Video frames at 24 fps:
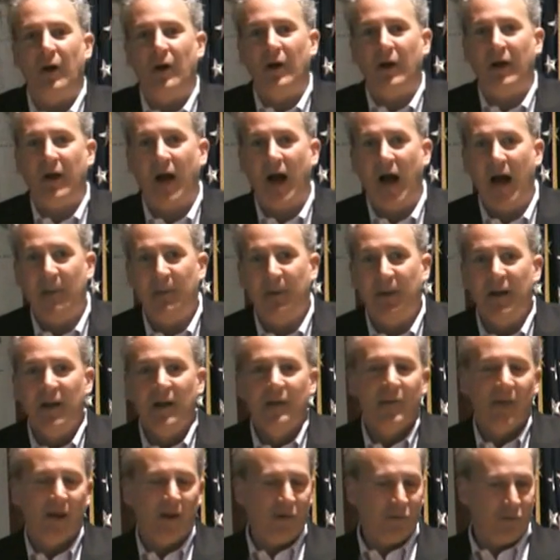our
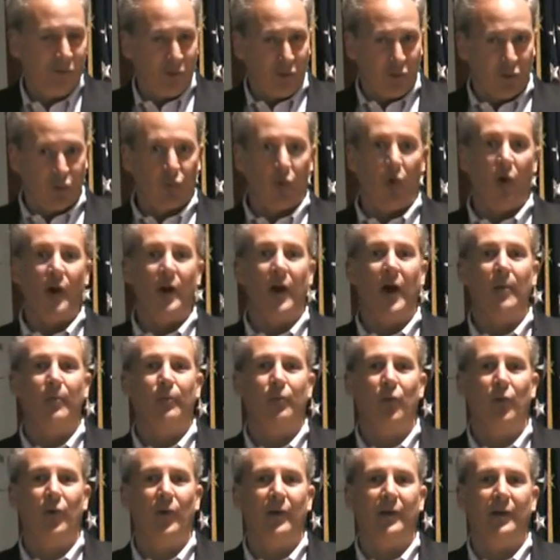economy, that has destroyed
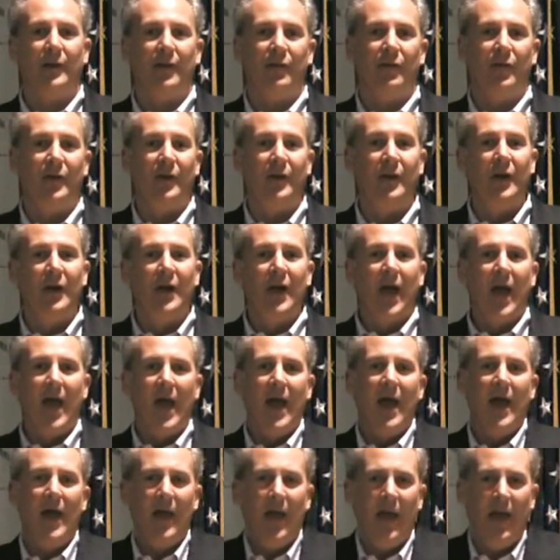our productivity
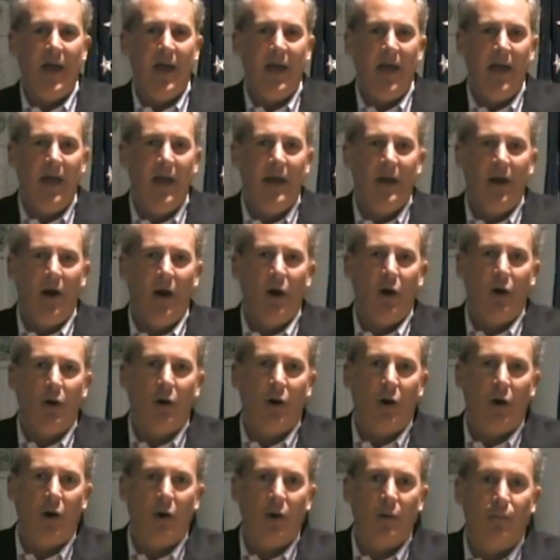and
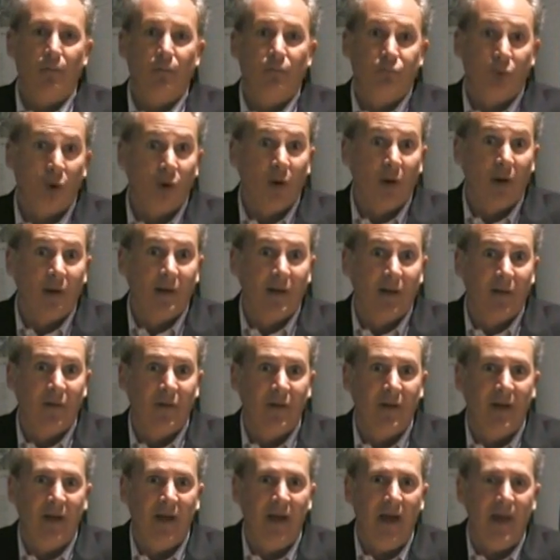our
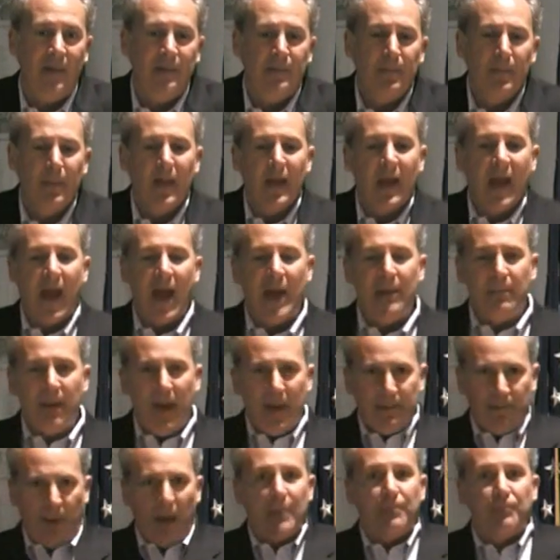productivity
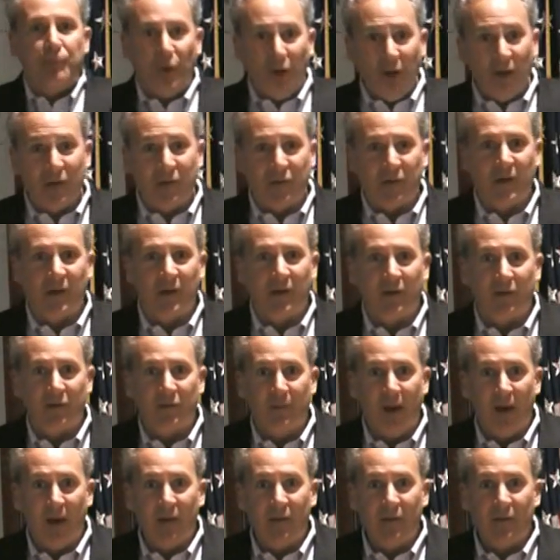and put us into
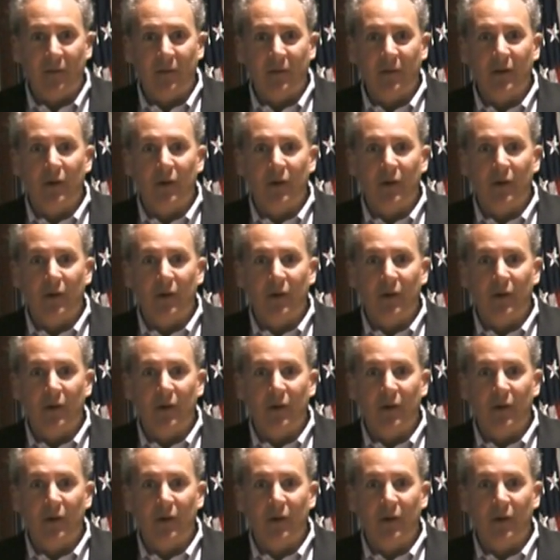this mess.